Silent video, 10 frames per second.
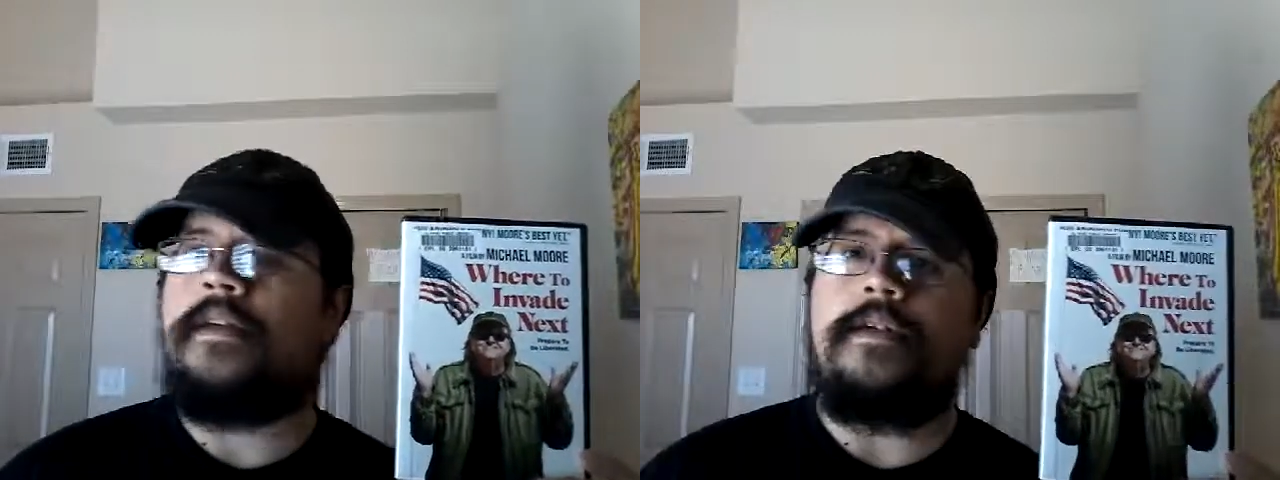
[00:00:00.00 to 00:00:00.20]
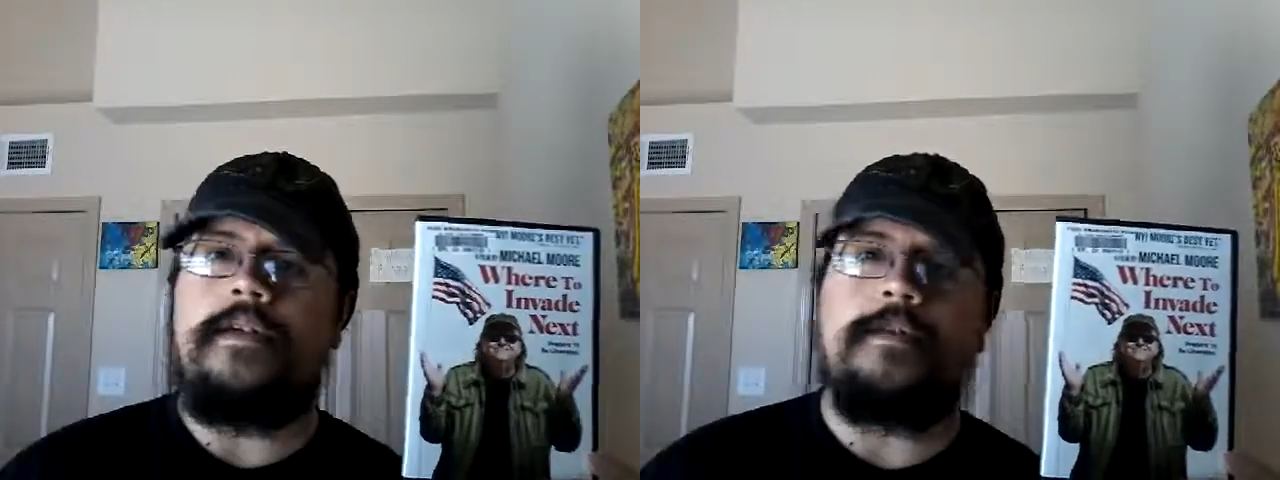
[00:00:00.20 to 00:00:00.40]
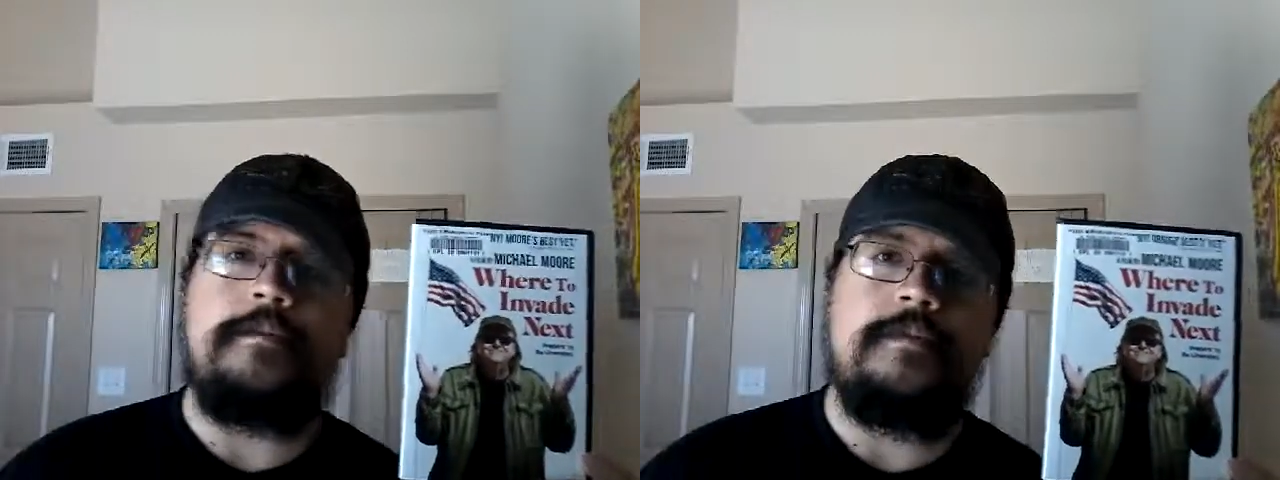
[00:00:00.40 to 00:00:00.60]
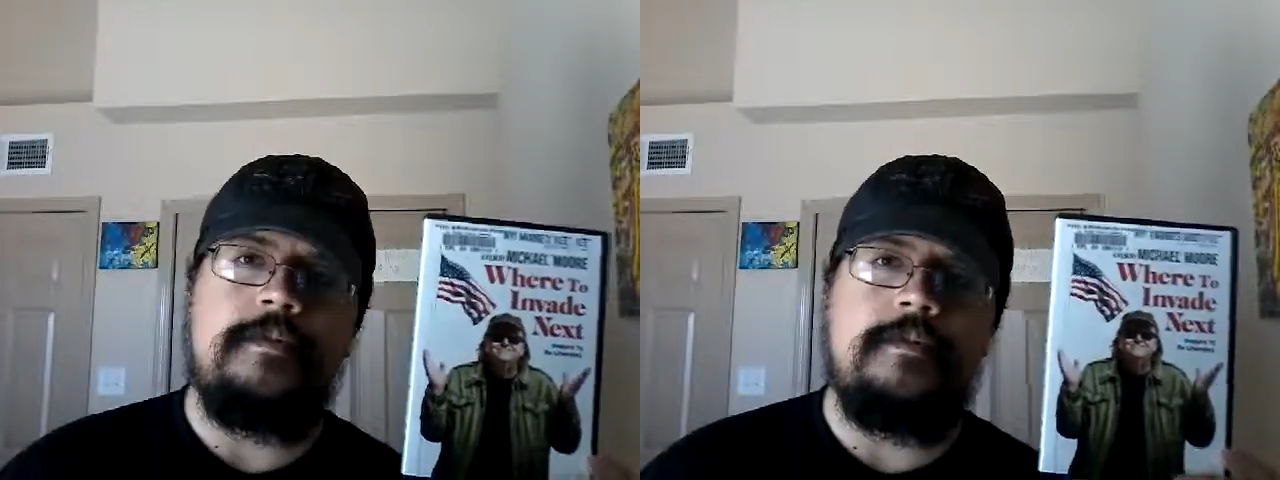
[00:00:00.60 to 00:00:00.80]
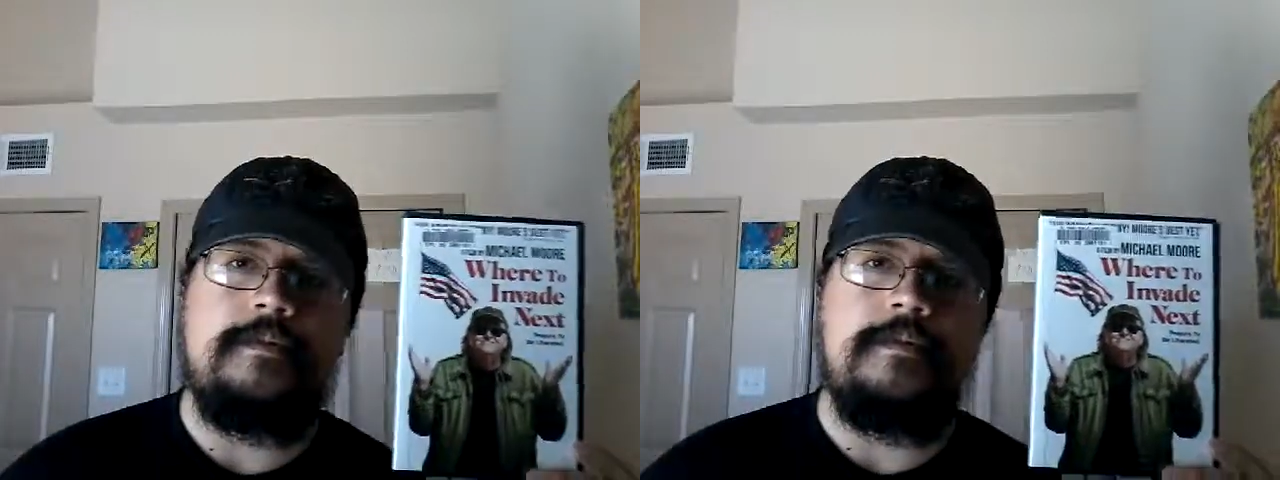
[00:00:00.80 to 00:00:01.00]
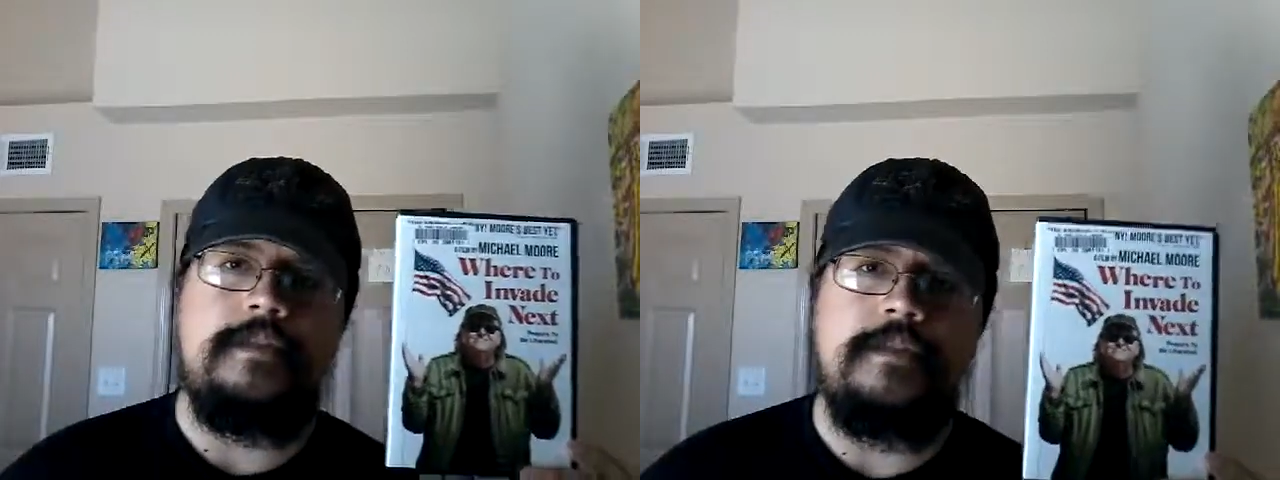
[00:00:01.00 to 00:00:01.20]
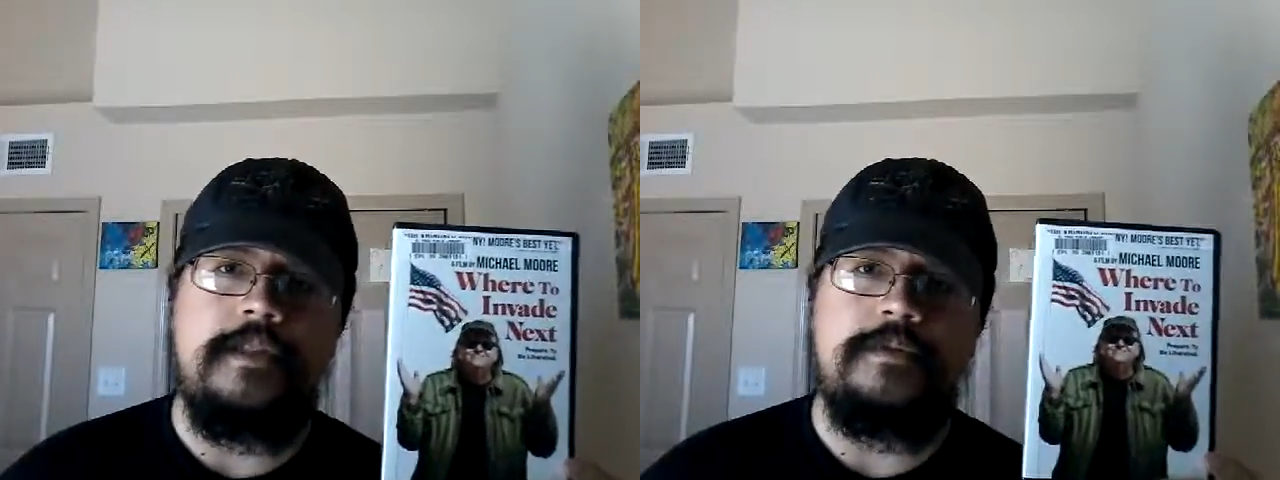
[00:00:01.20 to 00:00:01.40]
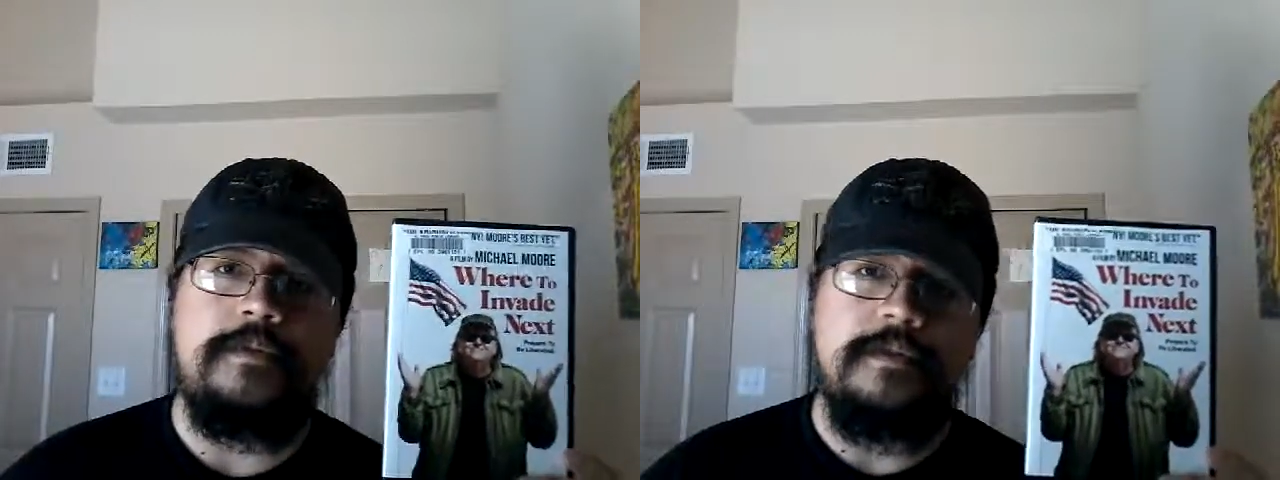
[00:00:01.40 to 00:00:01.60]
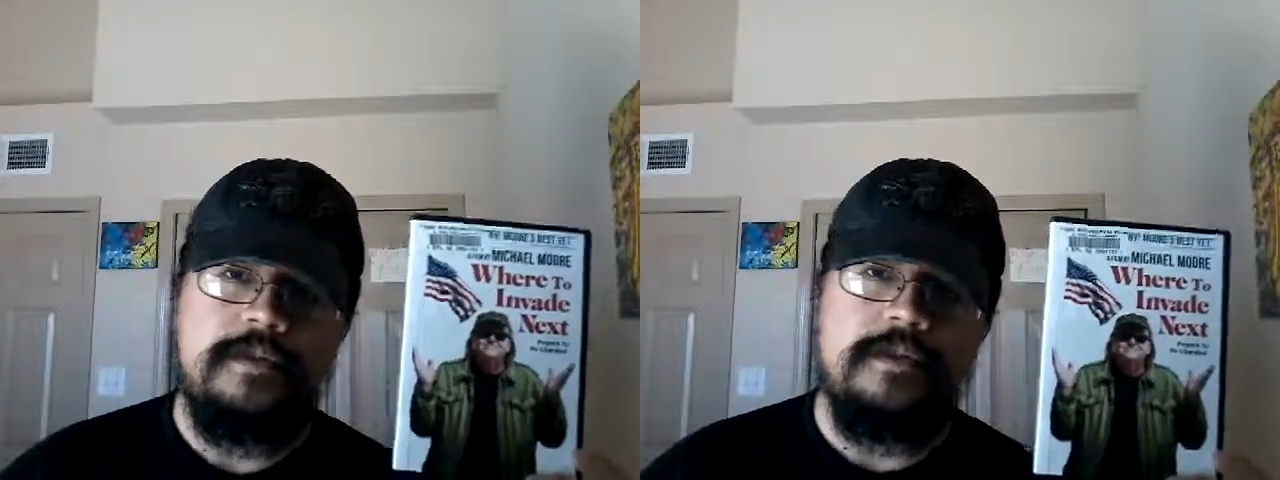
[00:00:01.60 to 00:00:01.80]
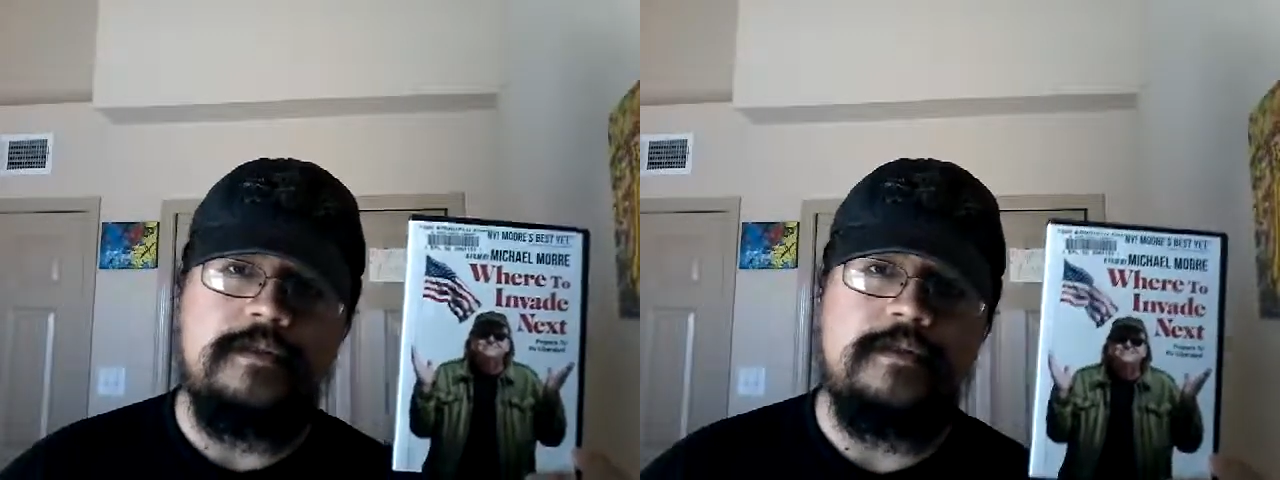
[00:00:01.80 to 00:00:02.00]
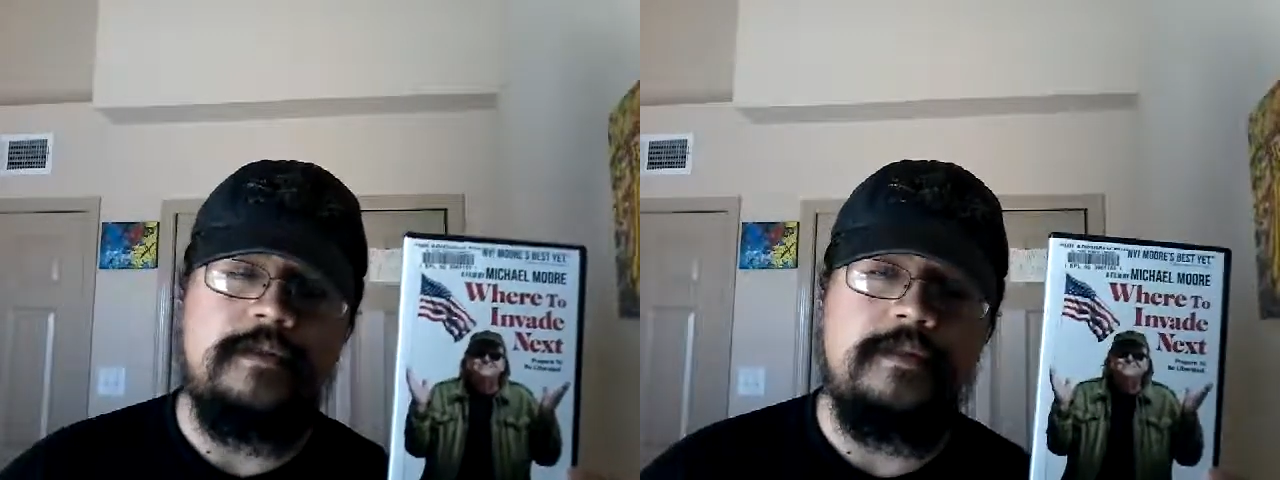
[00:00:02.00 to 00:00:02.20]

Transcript: hey, that's what's good